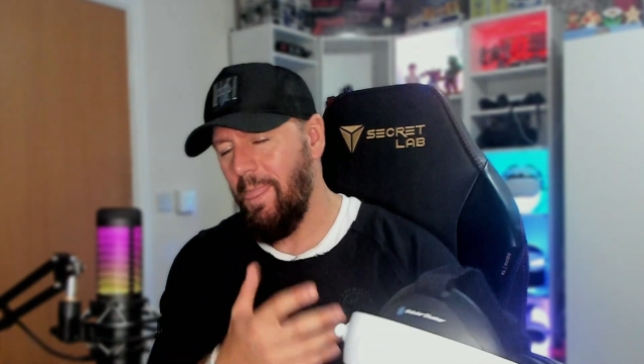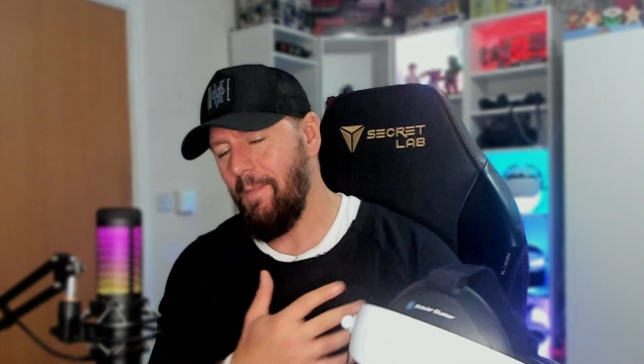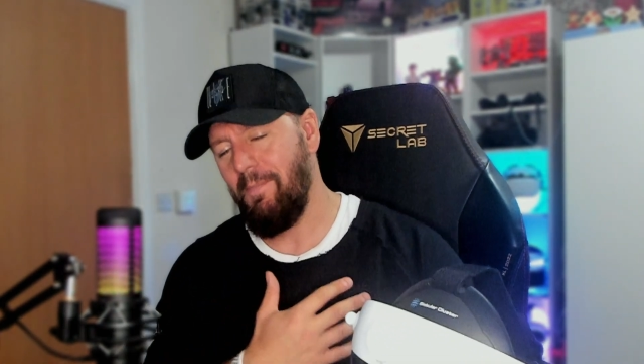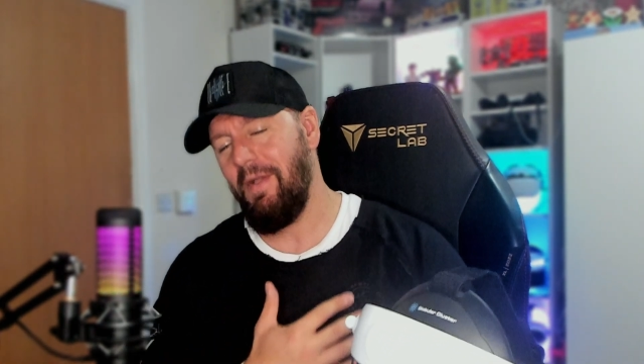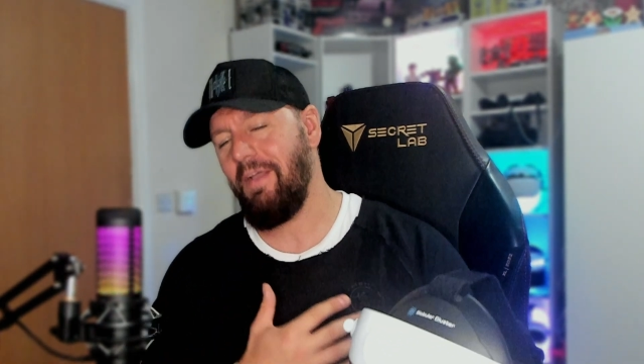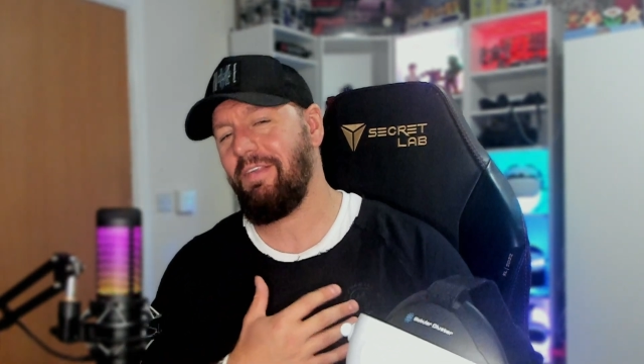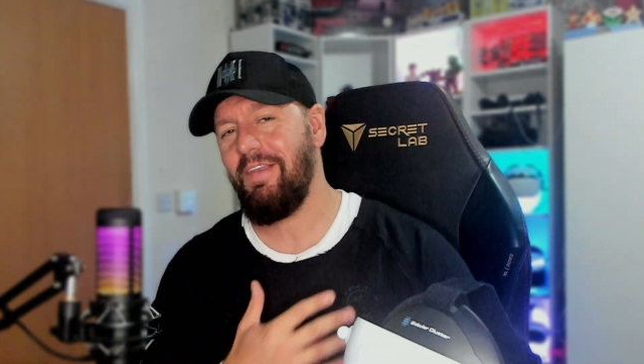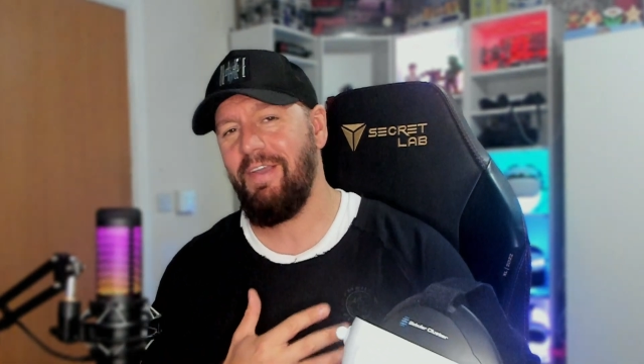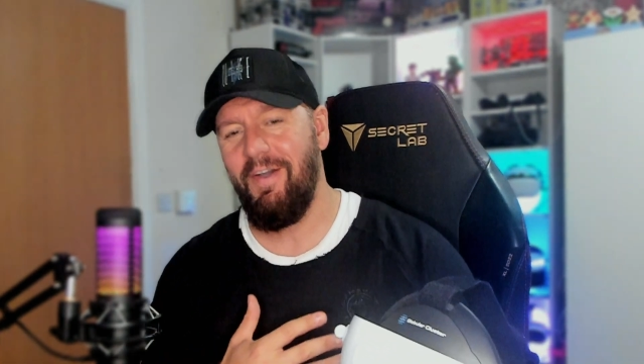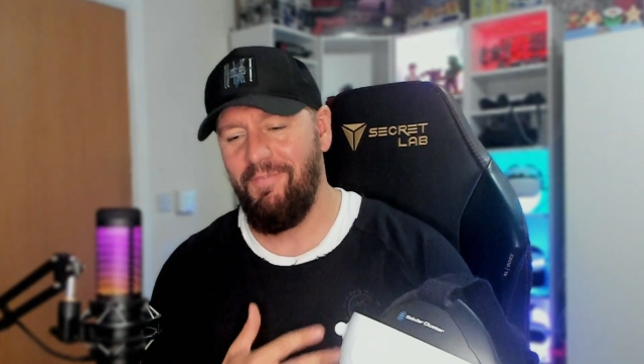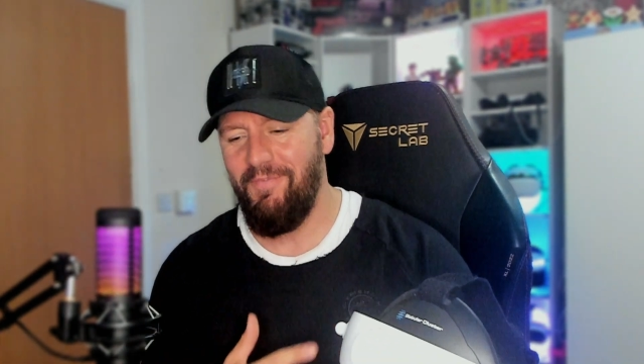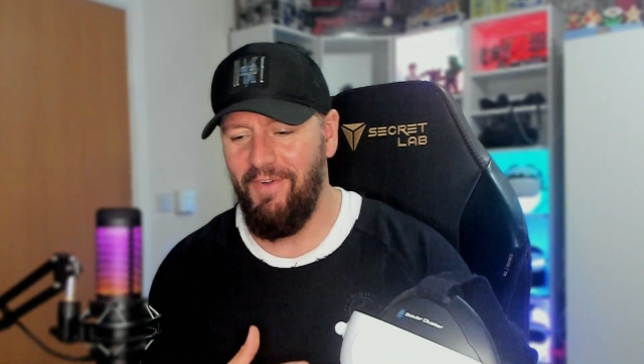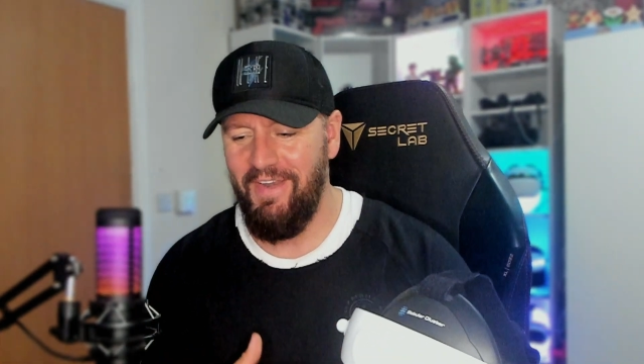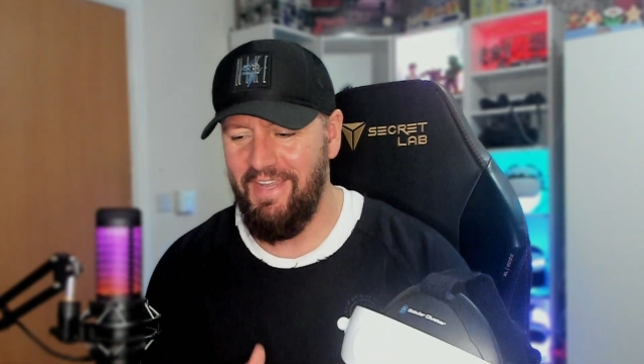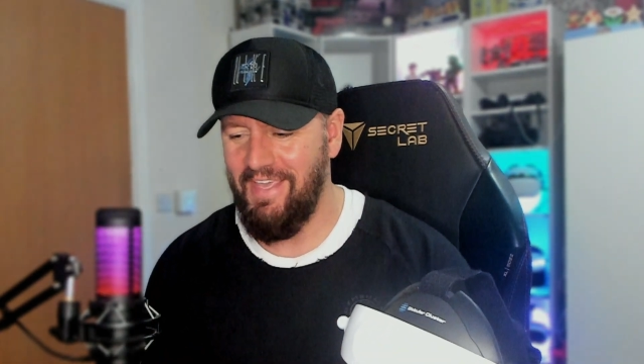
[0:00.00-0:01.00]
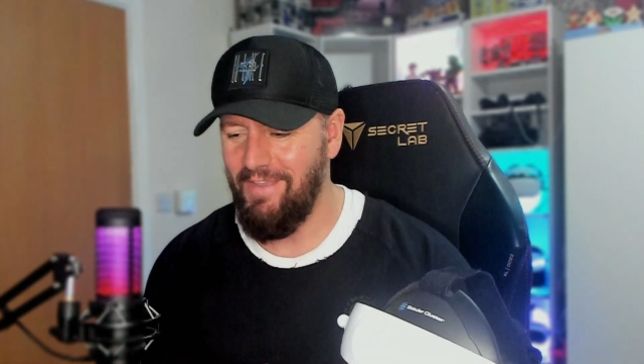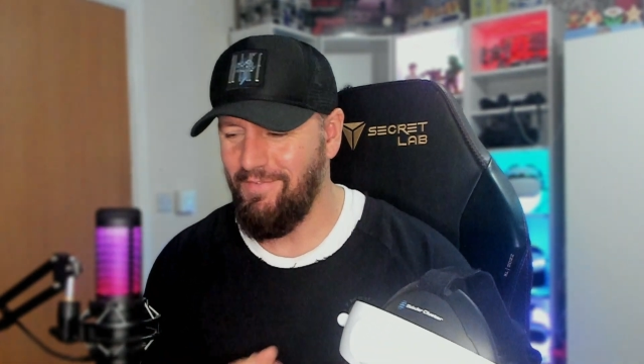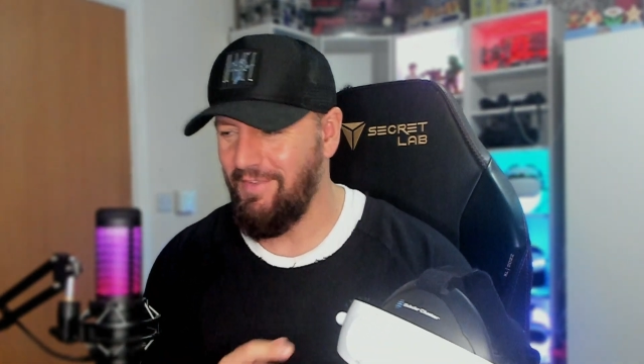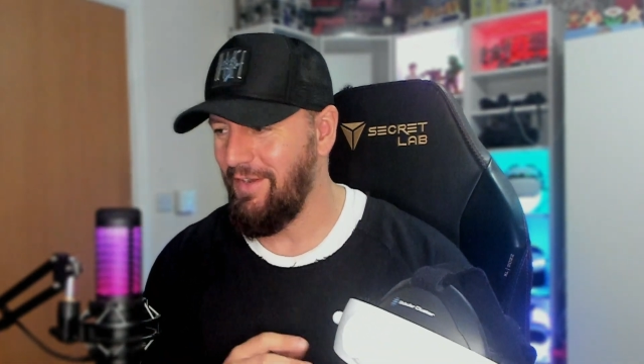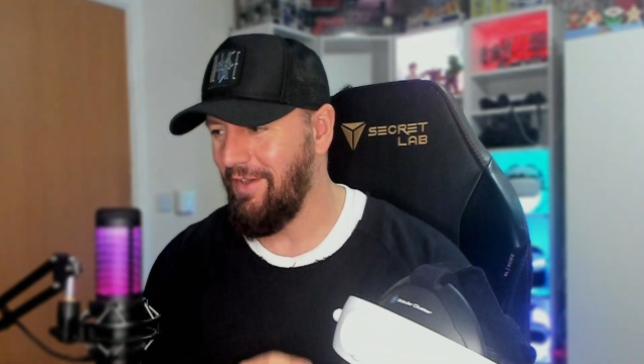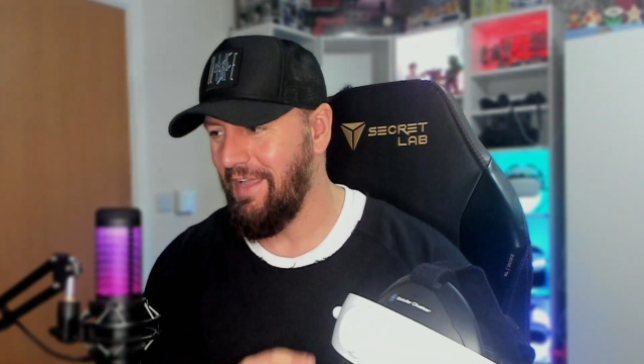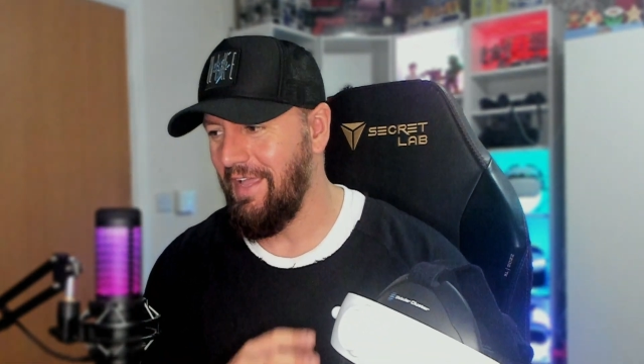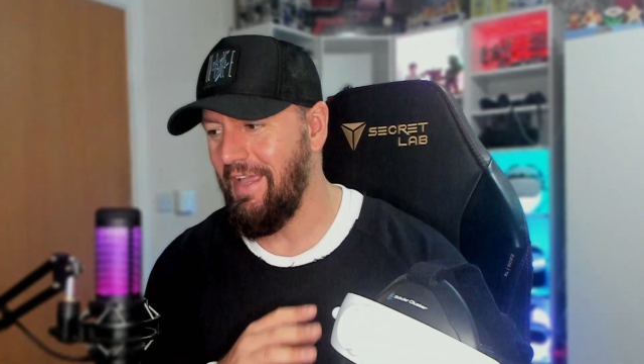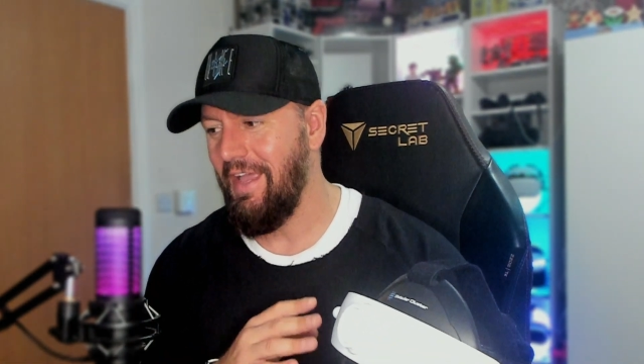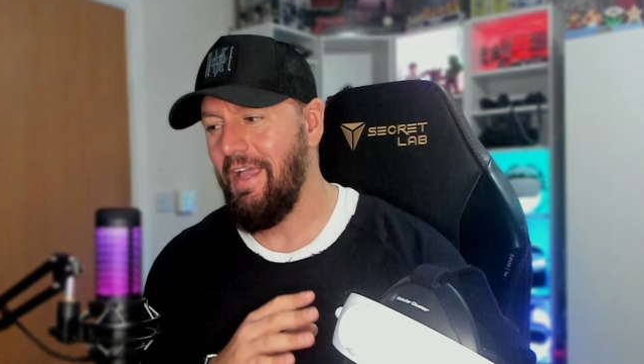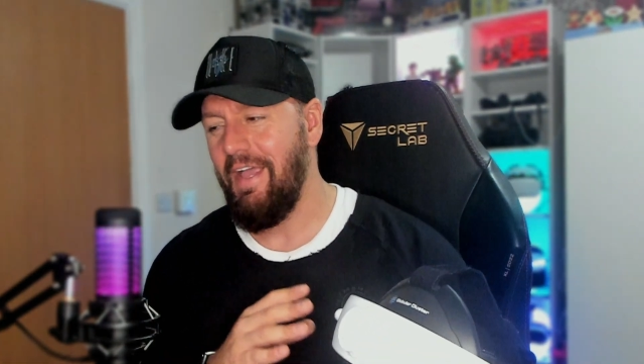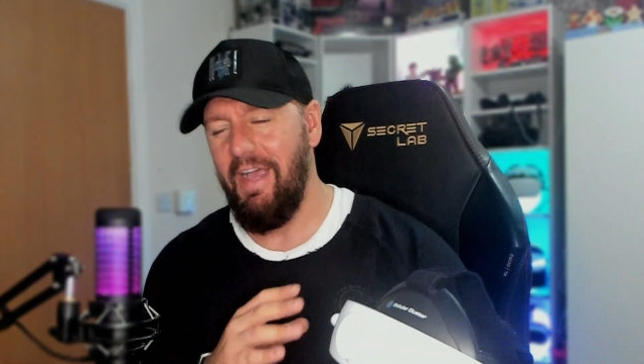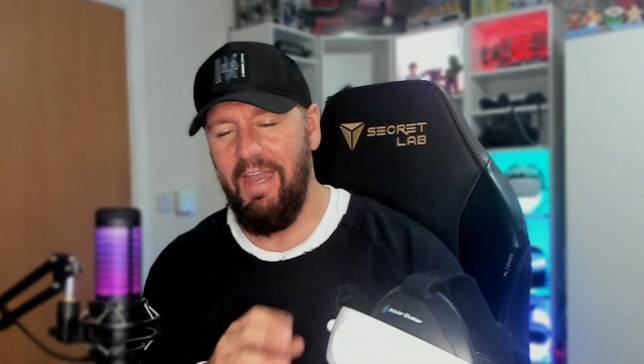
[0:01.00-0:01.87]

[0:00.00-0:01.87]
personally I find it gives it like a